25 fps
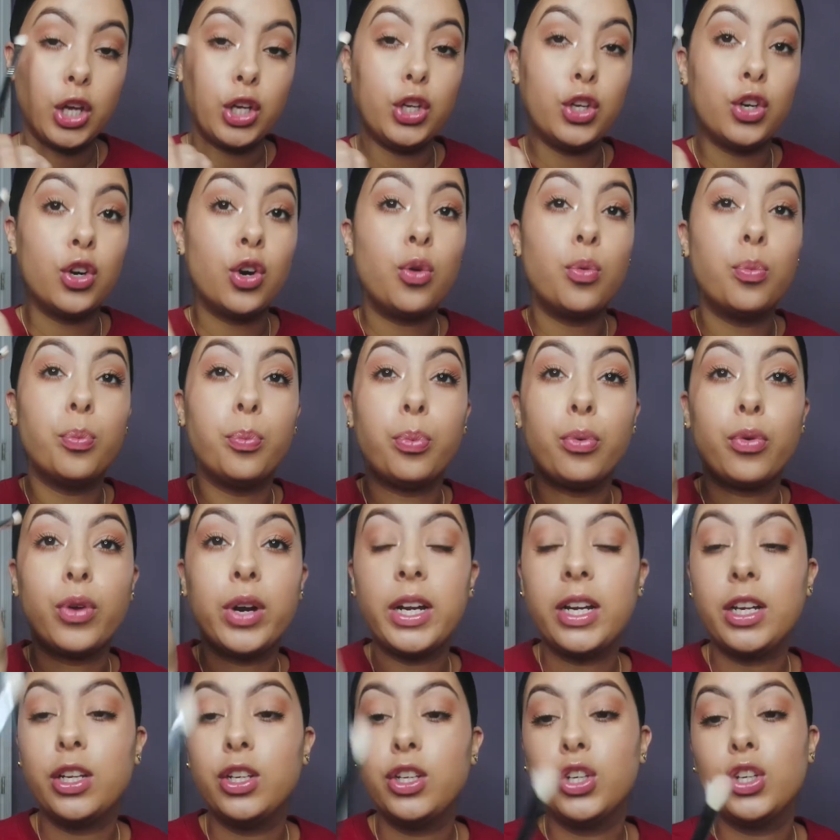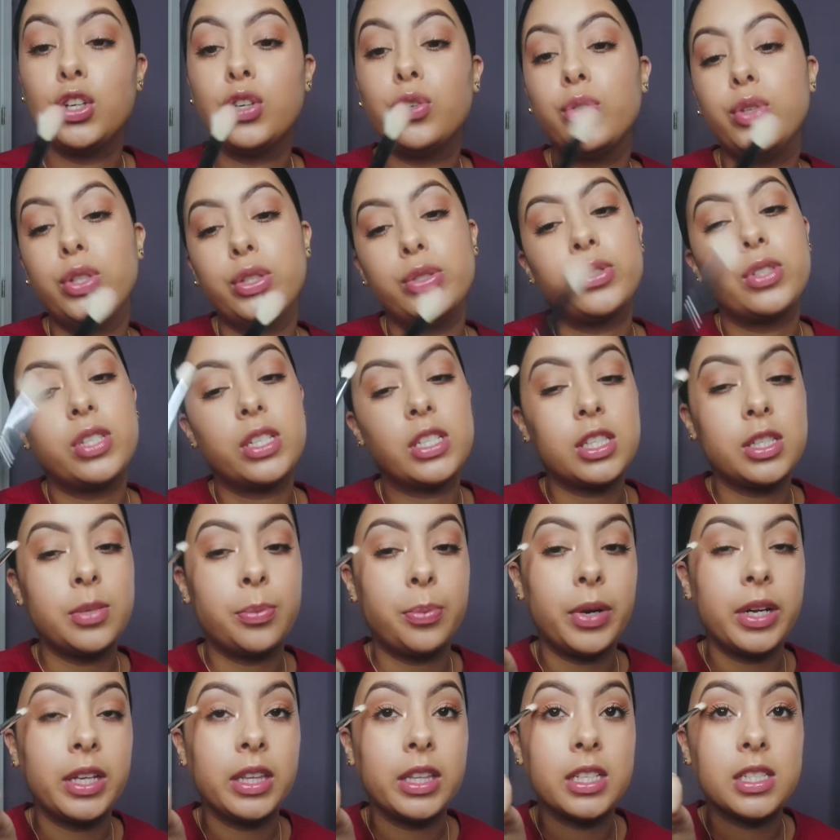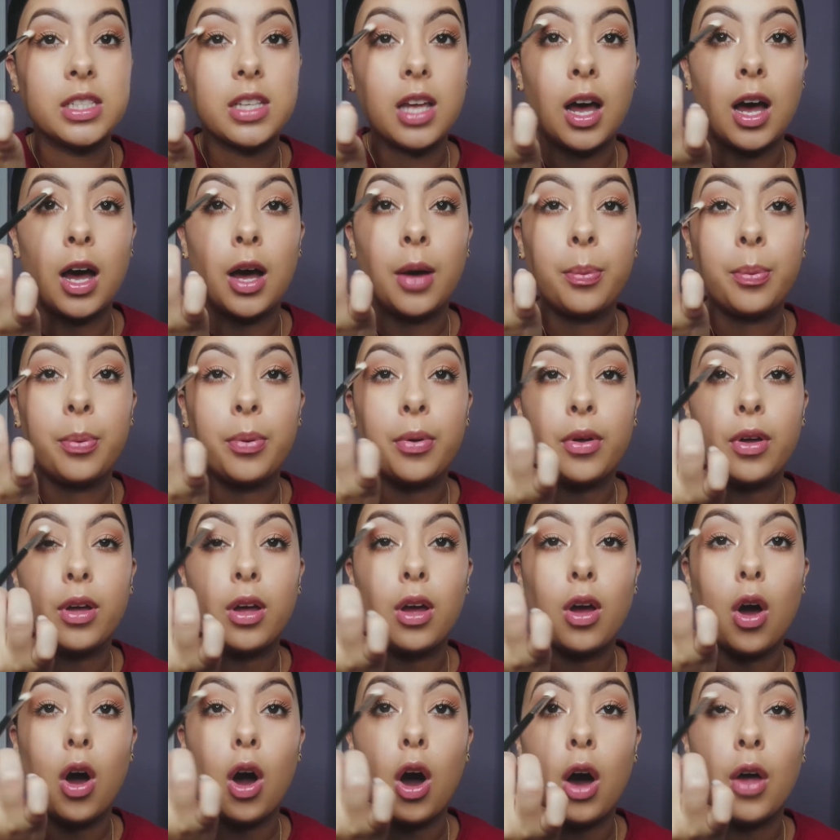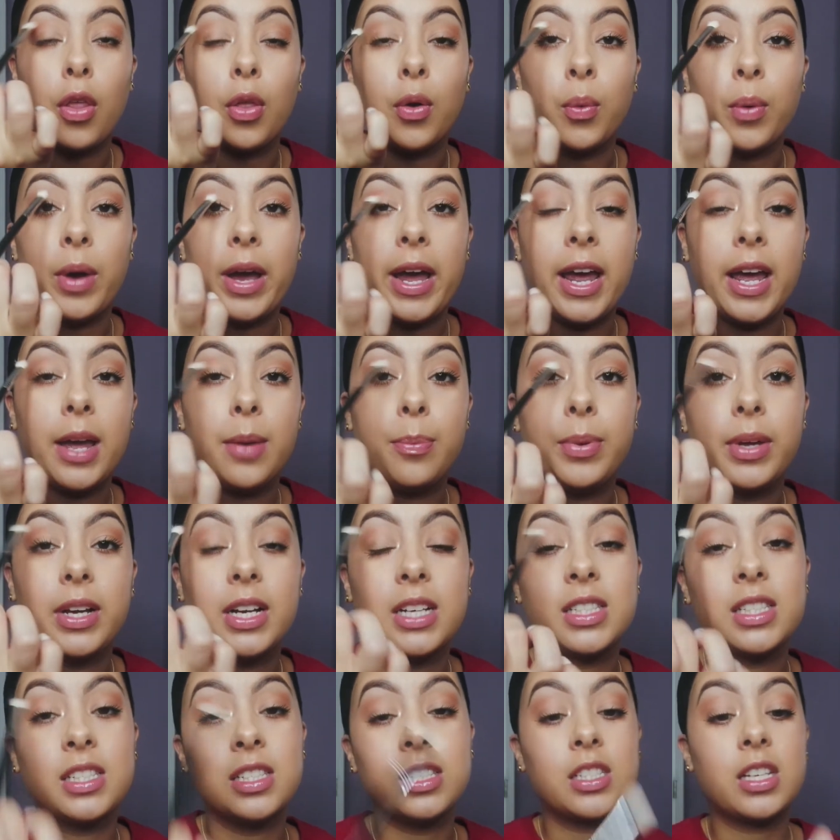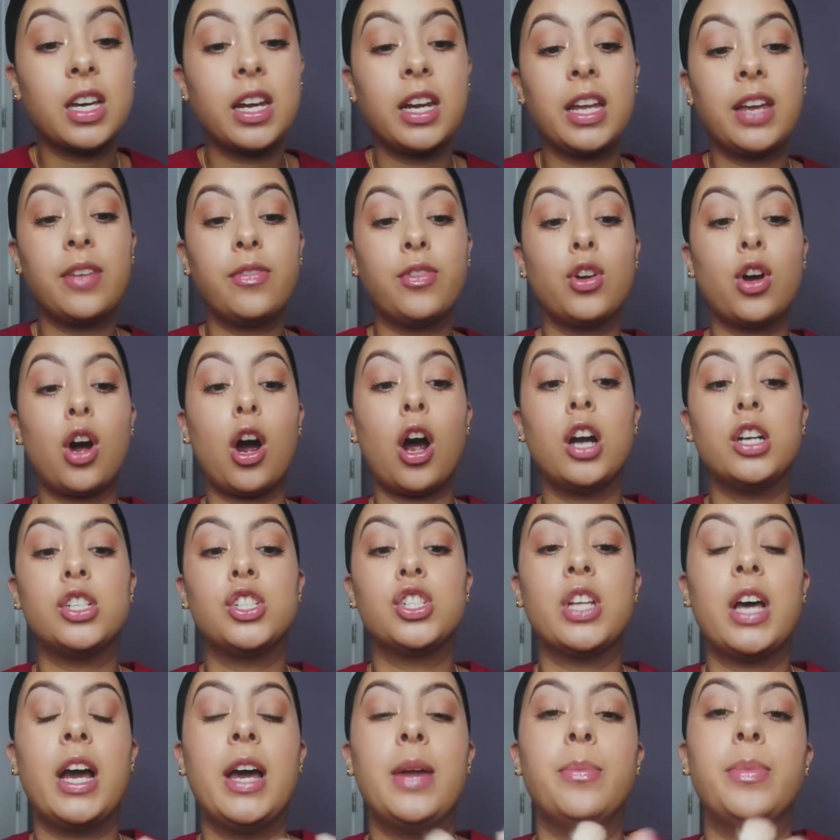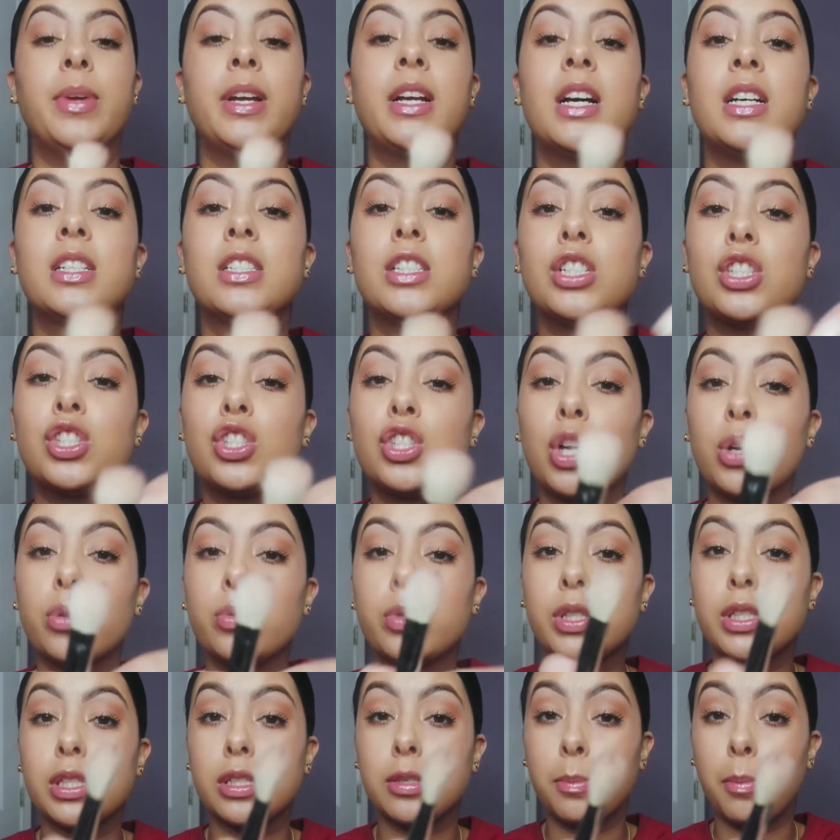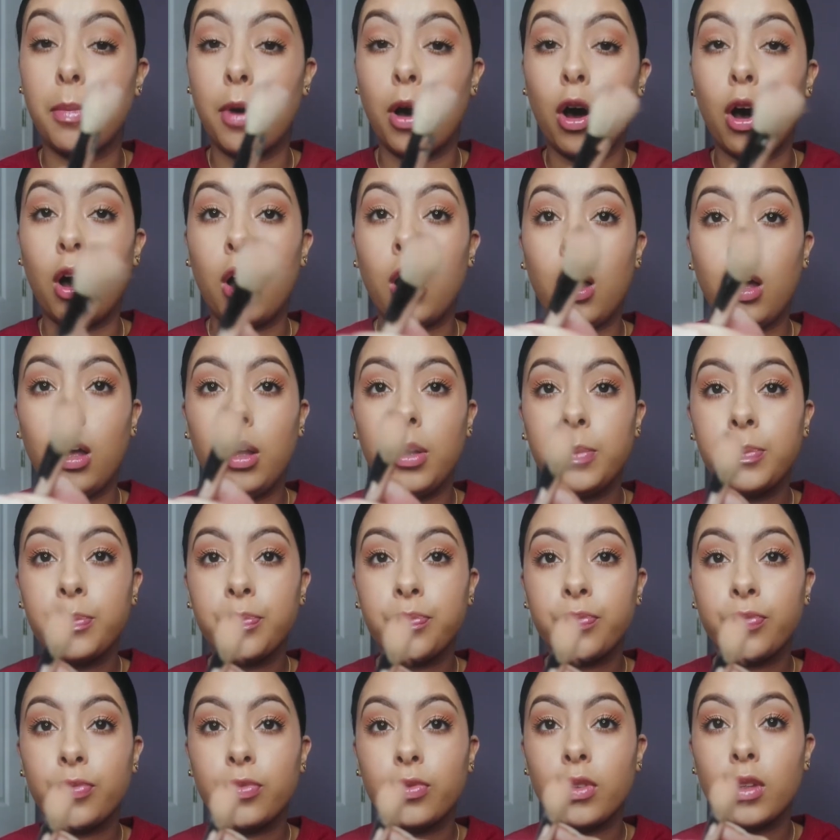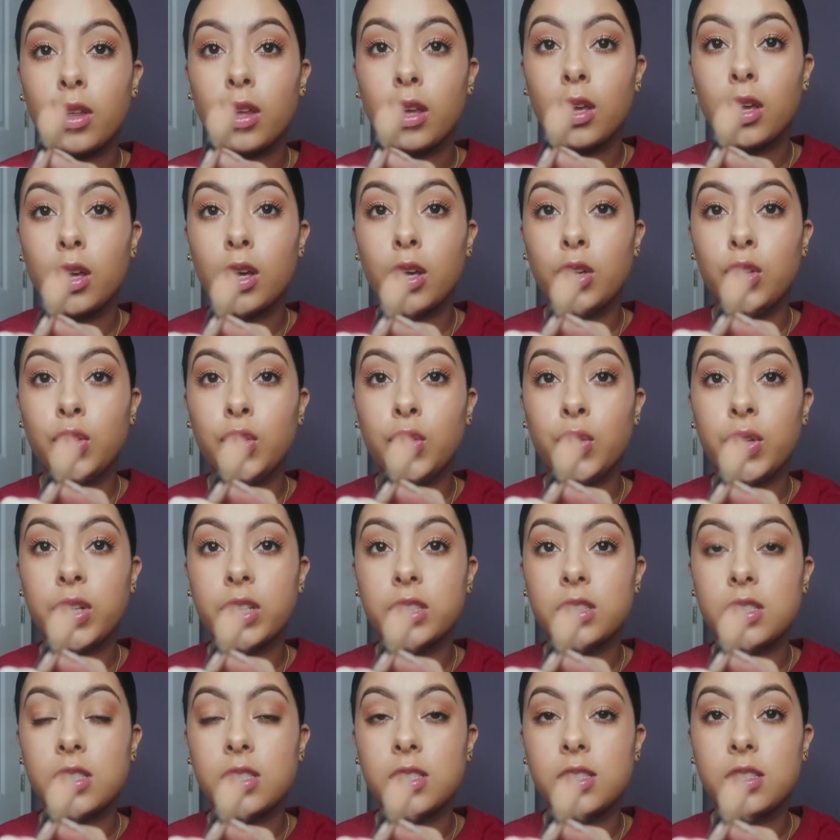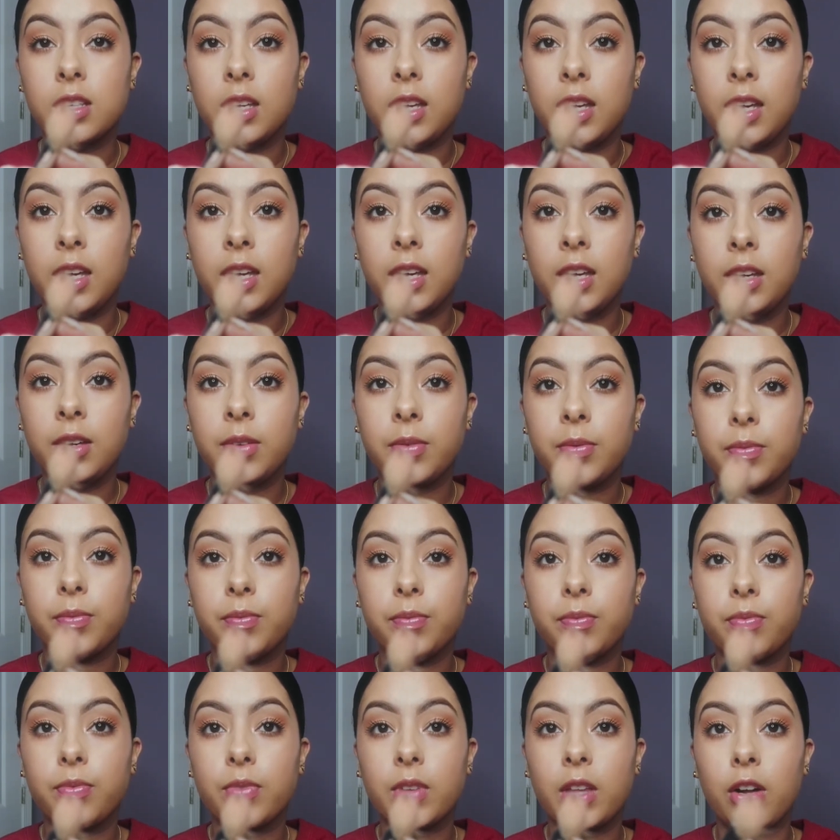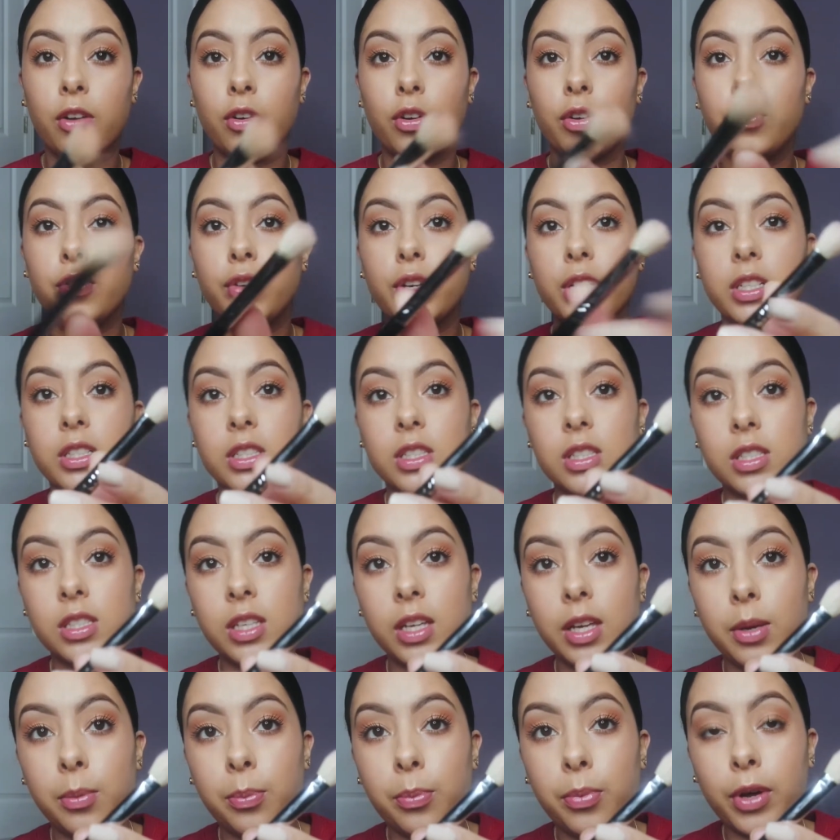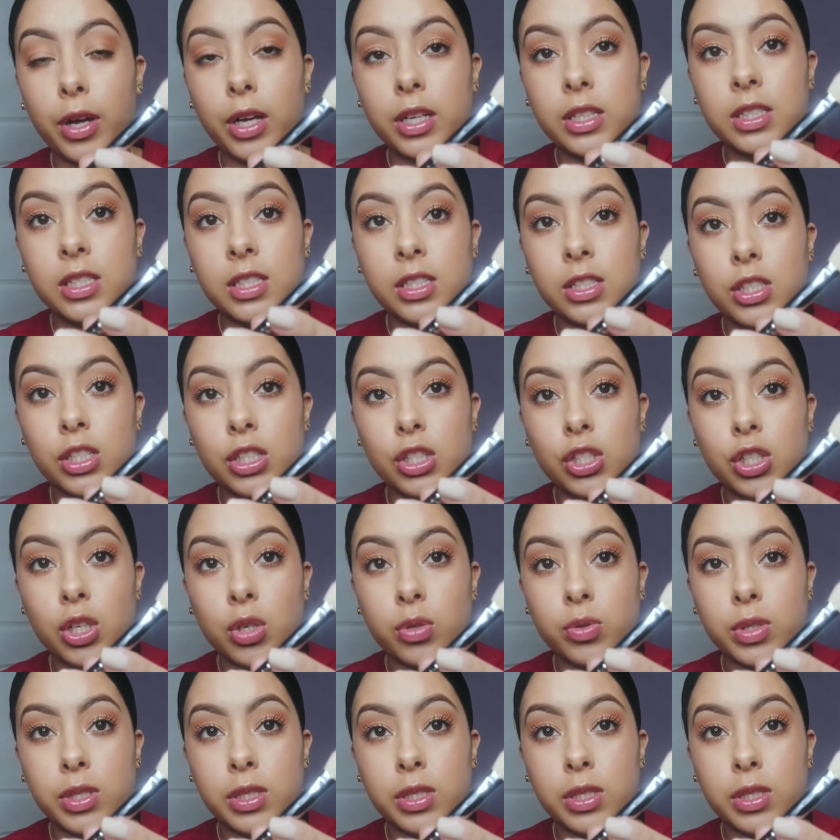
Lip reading: You don't use this to bring this up all the way, because it's going to give you a harsh line. Because it's so small, you can see, I don't know if you can see, but since it's so